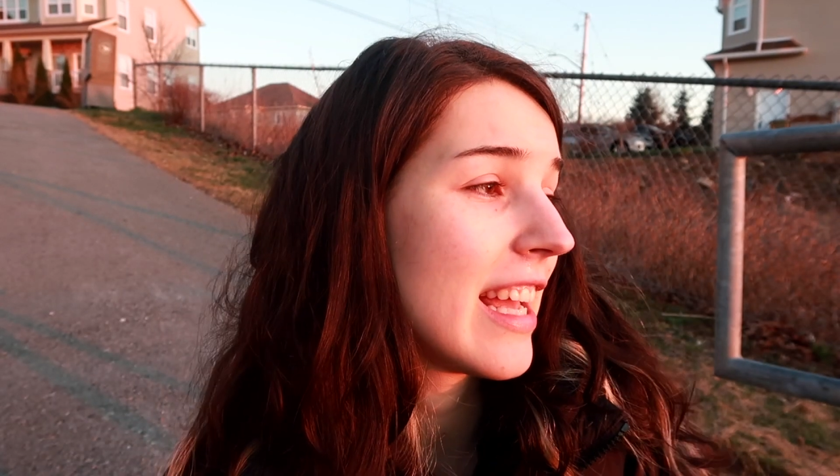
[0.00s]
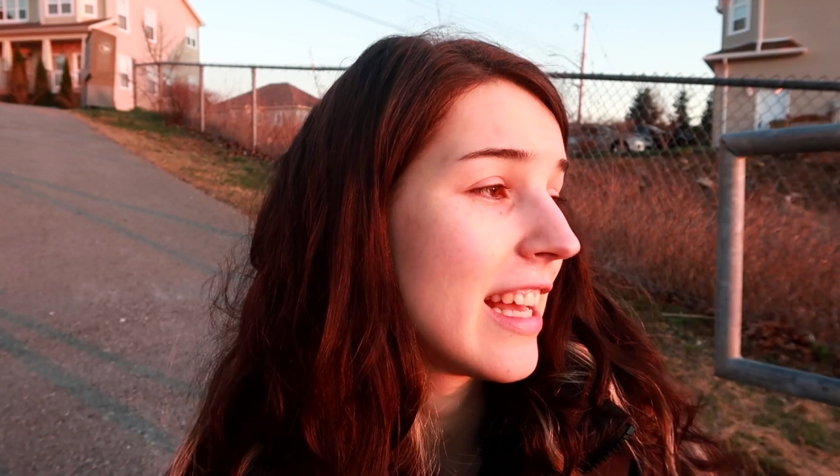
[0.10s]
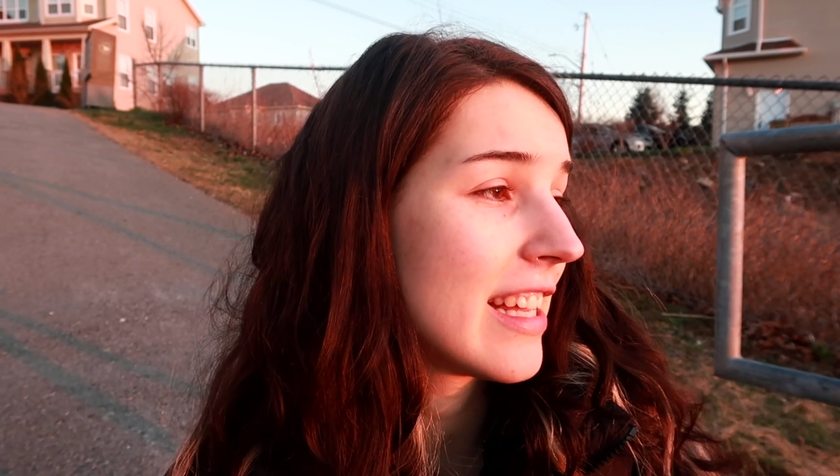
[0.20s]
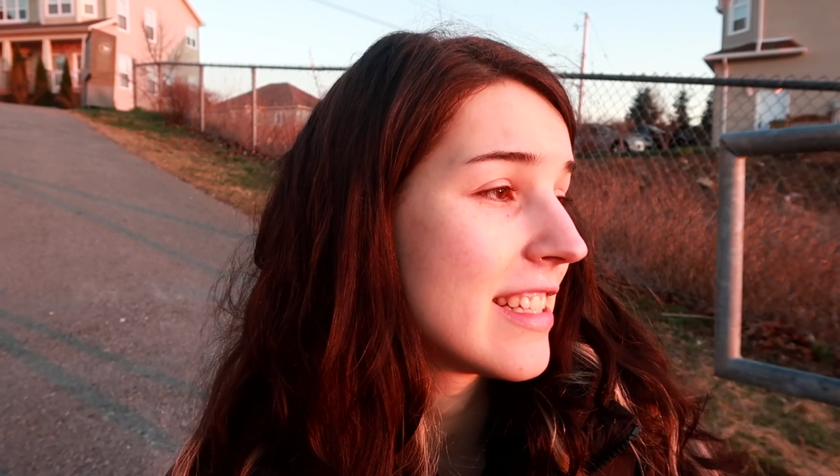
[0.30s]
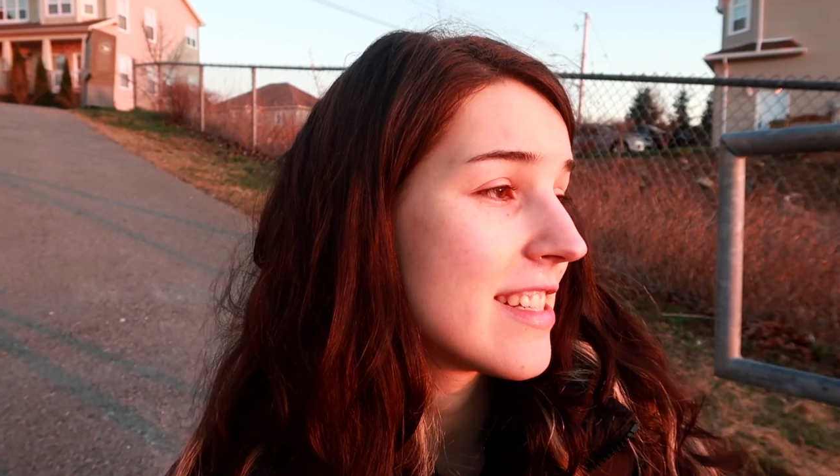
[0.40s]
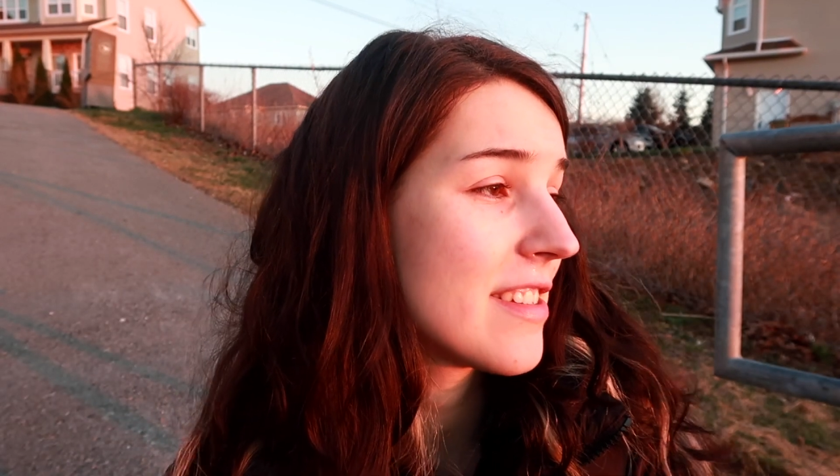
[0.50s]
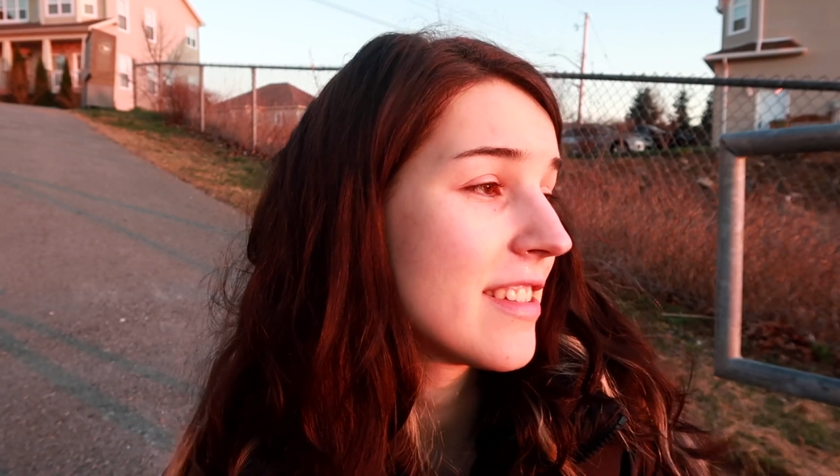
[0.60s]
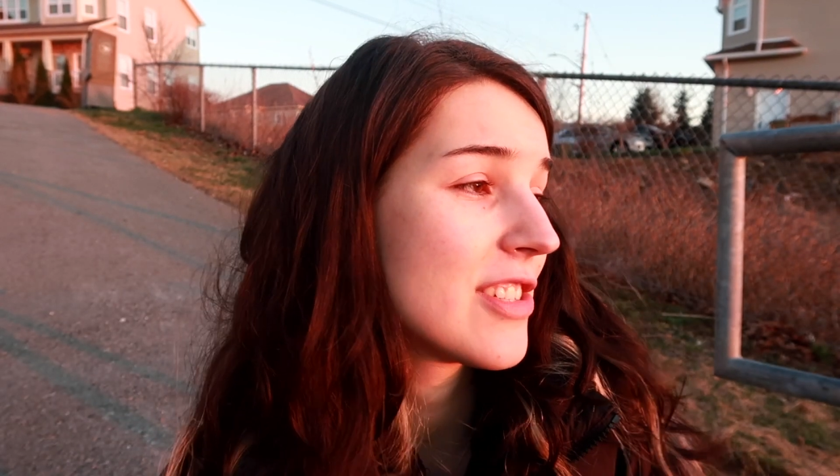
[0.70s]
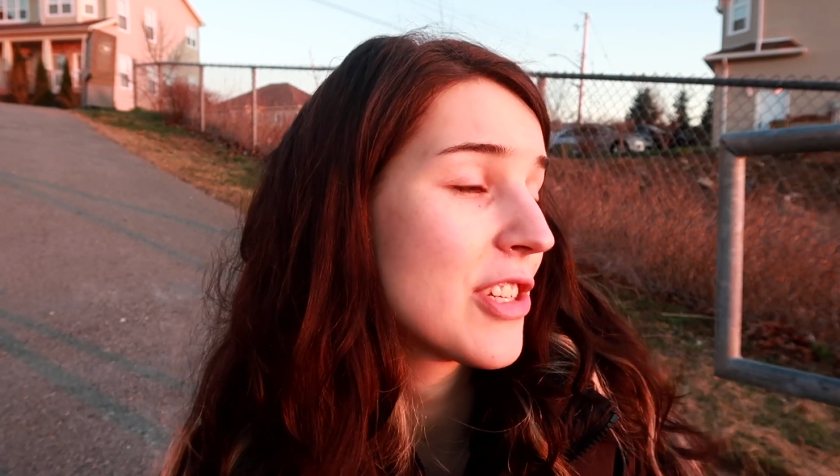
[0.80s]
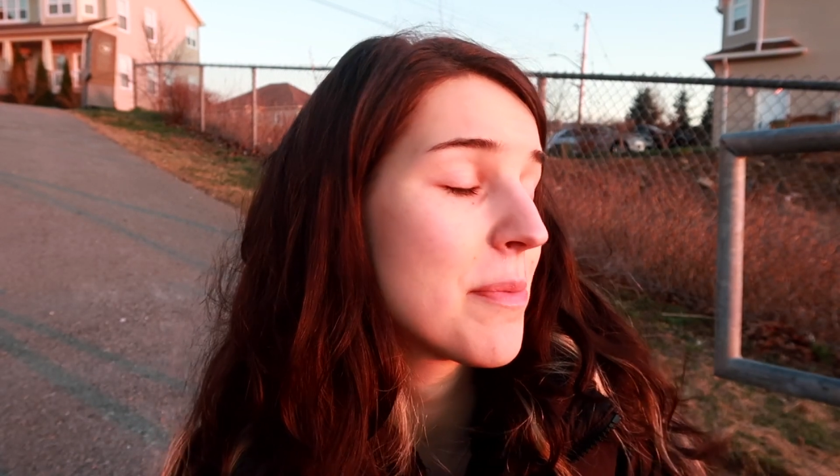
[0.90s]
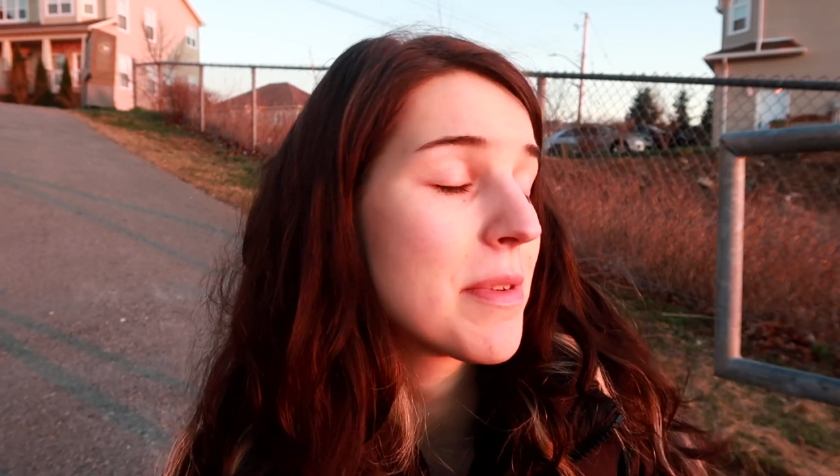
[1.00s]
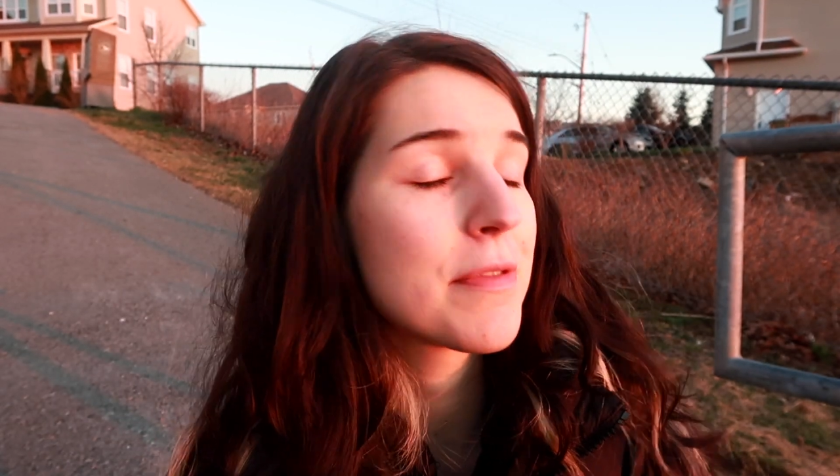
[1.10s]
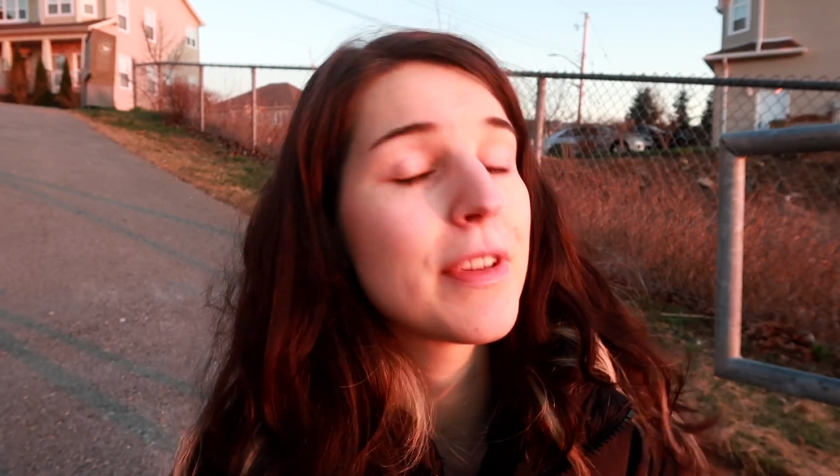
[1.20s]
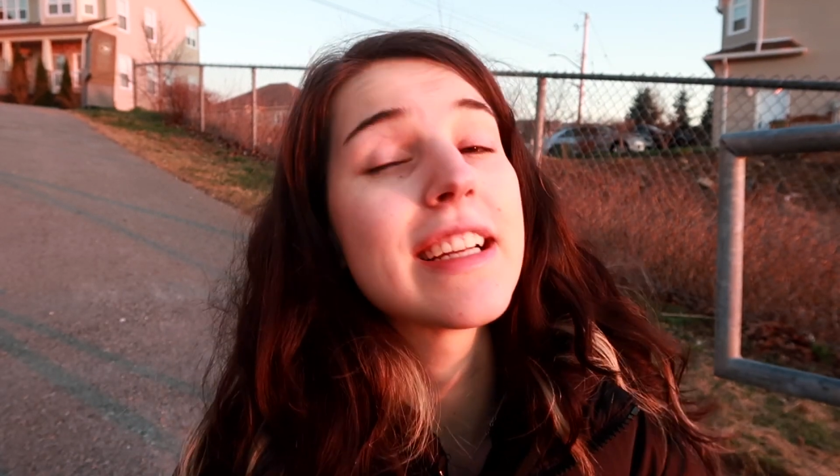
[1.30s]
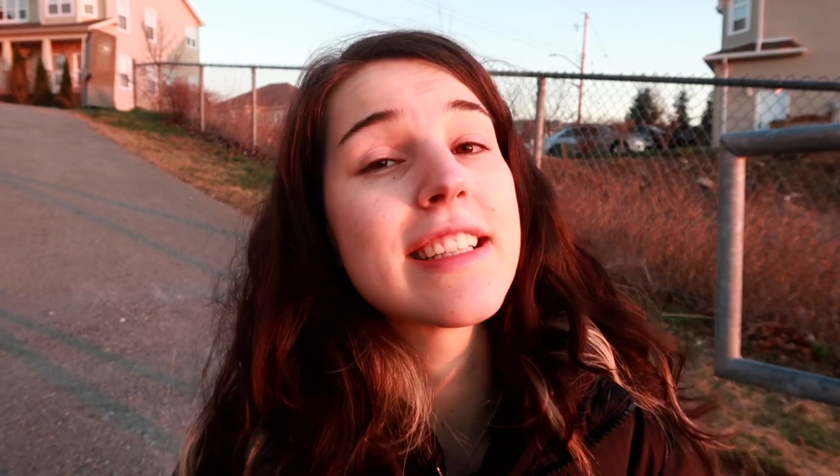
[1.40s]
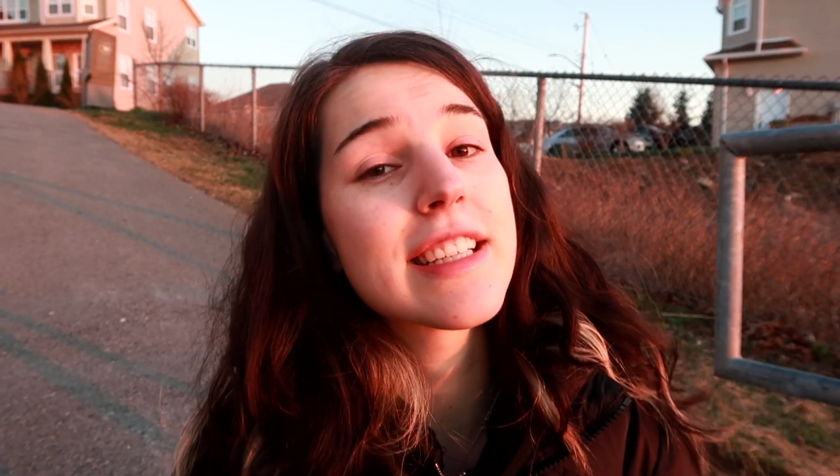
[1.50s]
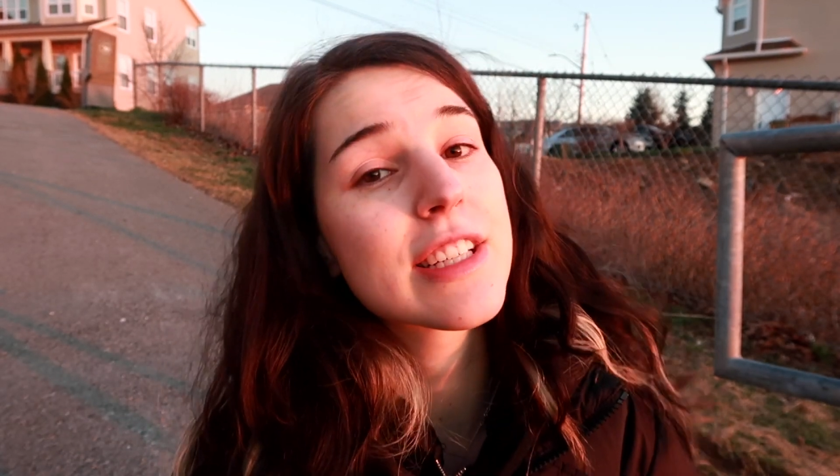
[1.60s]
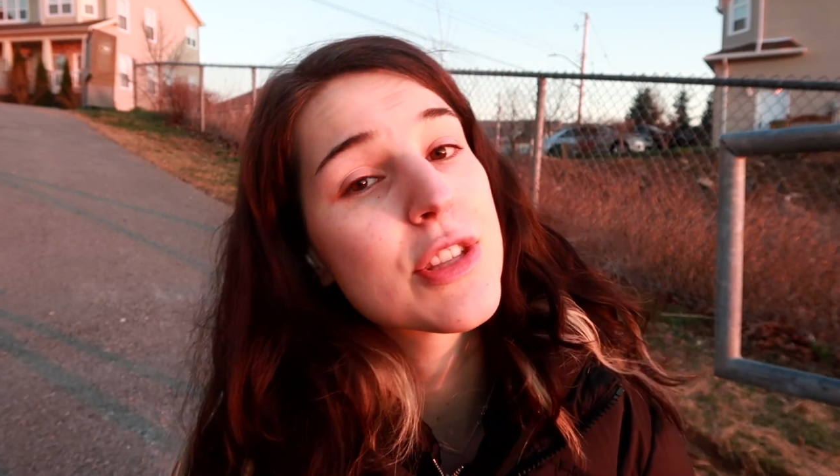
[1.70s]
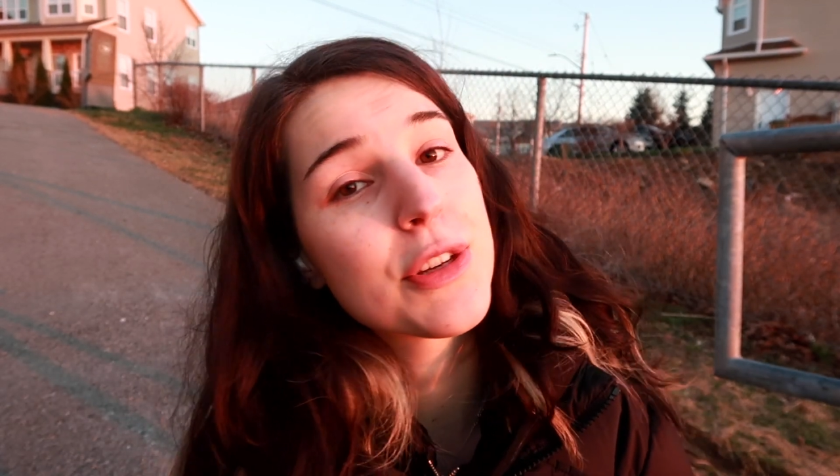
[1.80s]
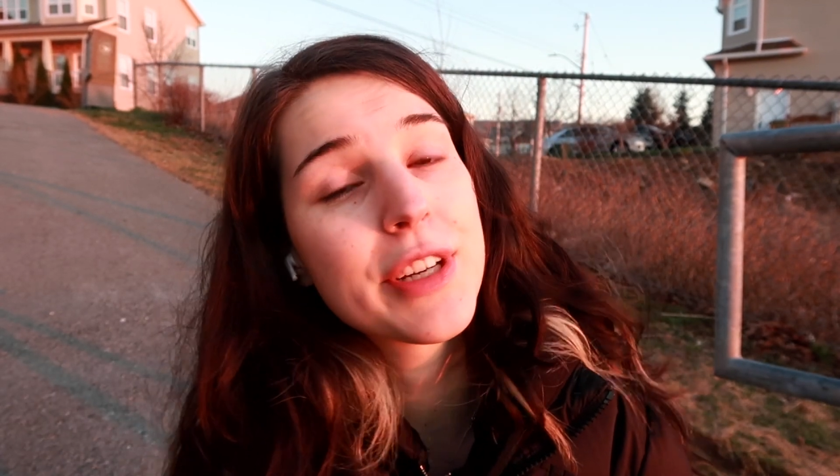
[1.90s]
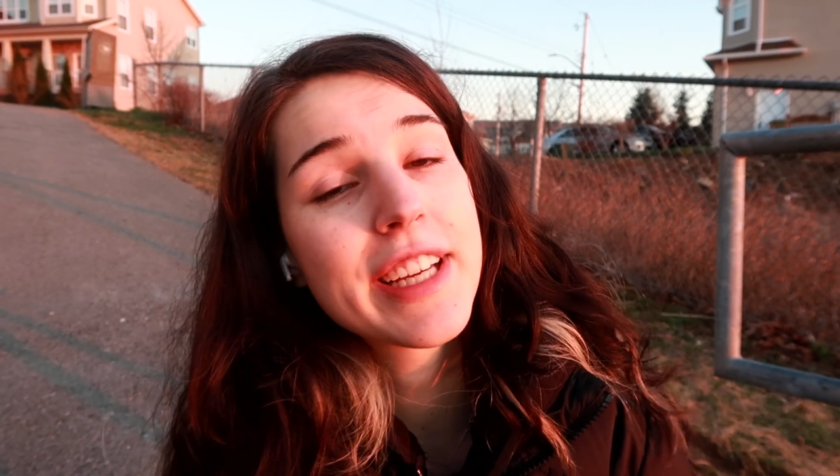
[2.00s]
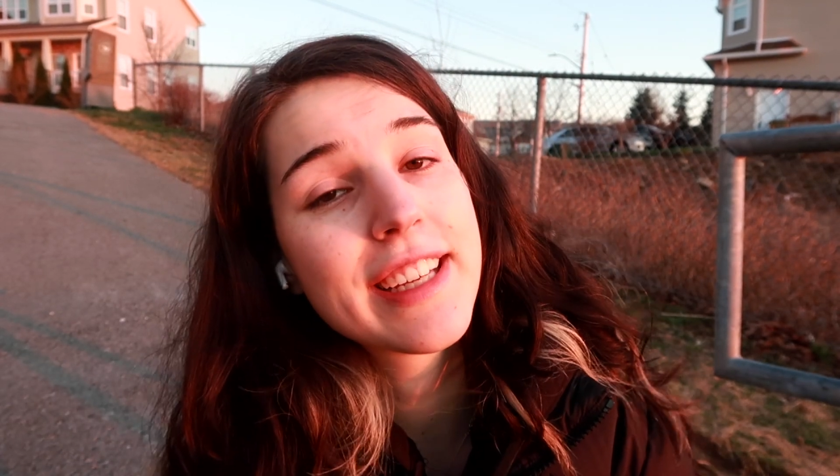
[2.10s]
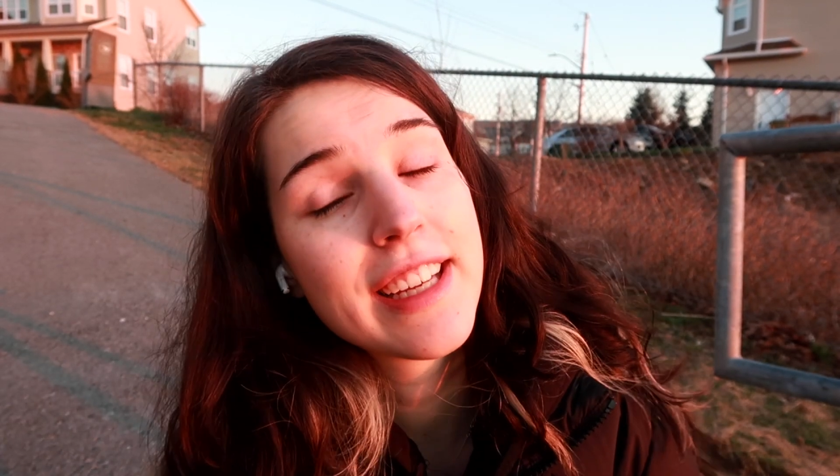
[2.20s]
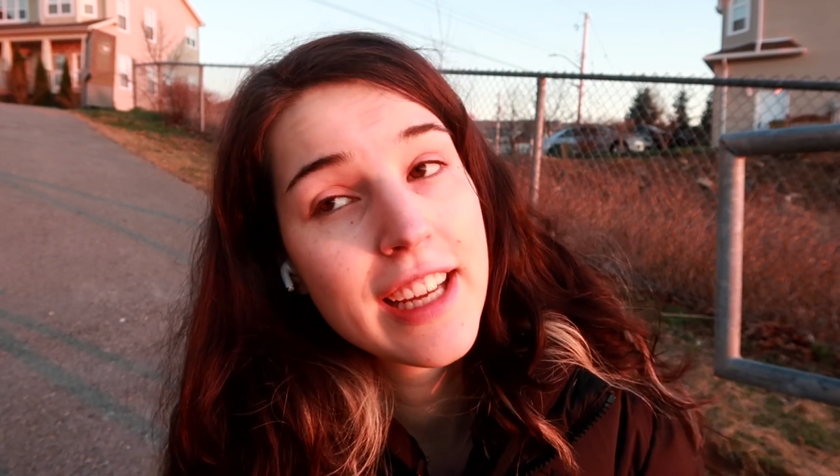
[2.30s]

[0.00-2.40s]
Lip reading: and she got me a flight at 6:30